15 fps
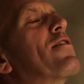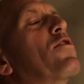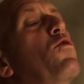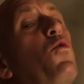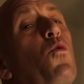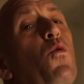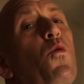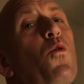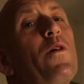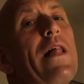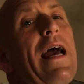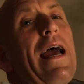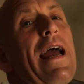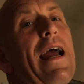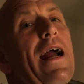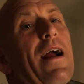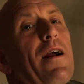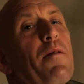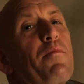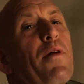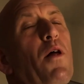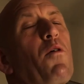the cool air
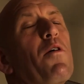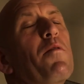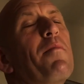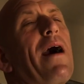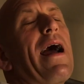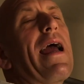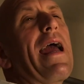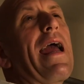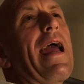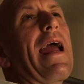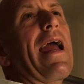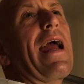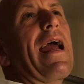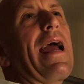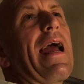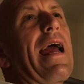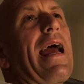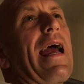blowing my head.